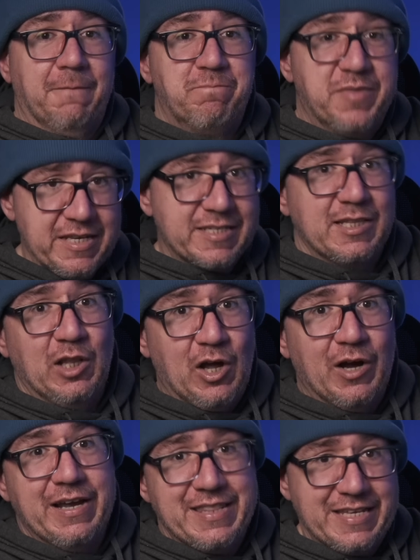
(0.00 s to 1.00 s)
this
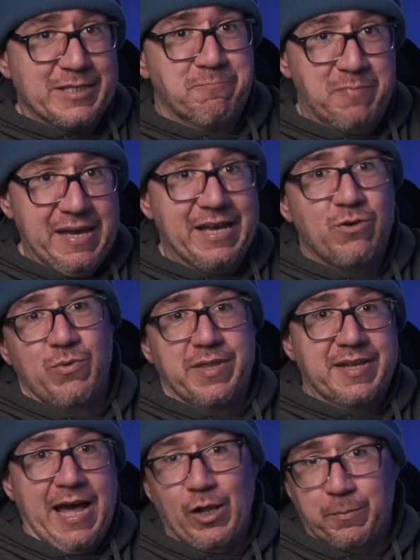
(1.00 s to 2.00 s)
long and this big with
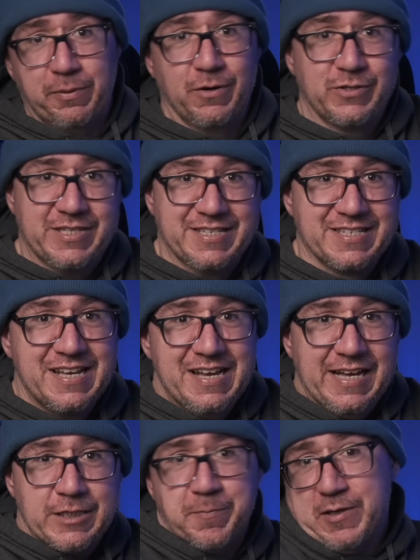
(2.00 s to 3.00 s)
calipers is
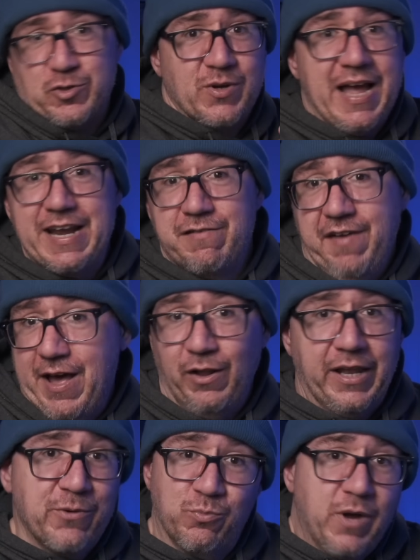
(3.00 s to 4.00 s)
a special kind of hell
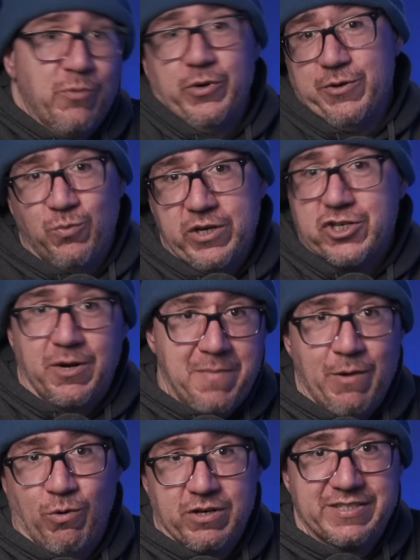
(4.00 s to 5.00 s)
I wouldn't wish on
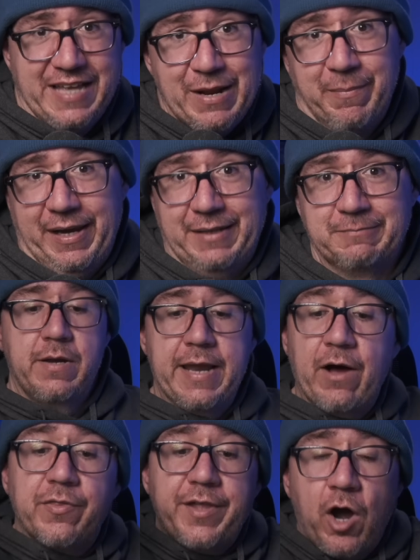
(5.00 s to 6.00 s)
my worst enemy.
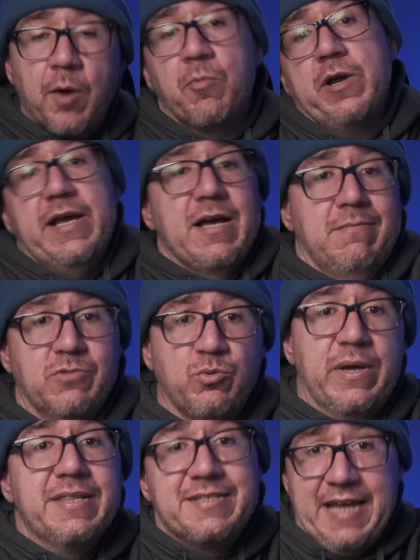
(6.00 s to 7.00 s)
Now, the Armory comes
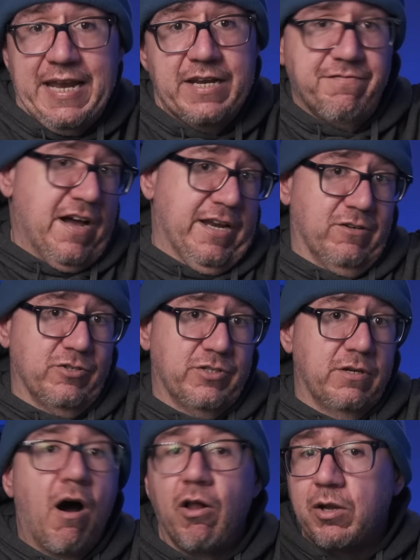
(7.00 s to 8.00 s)
with 10 dividers,
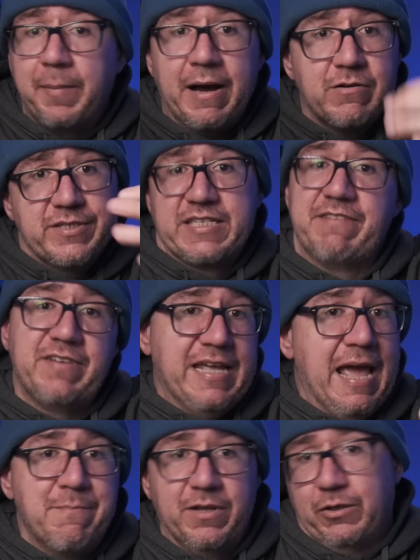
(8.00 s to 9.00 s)
all about
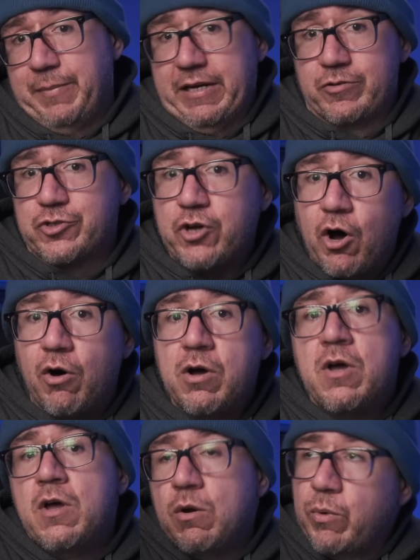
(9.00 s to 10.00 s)
78 millimeters tall,
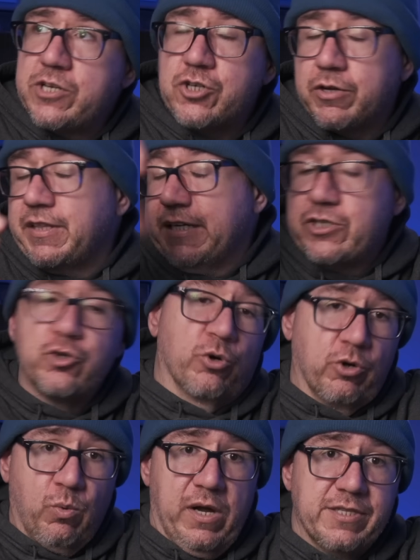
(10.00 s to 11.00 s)
which are the
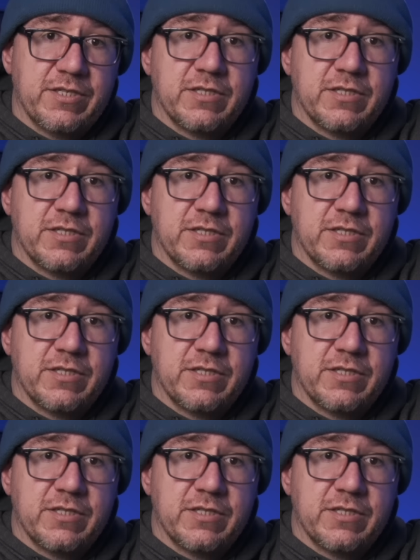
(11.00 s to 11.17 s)
shorter ones.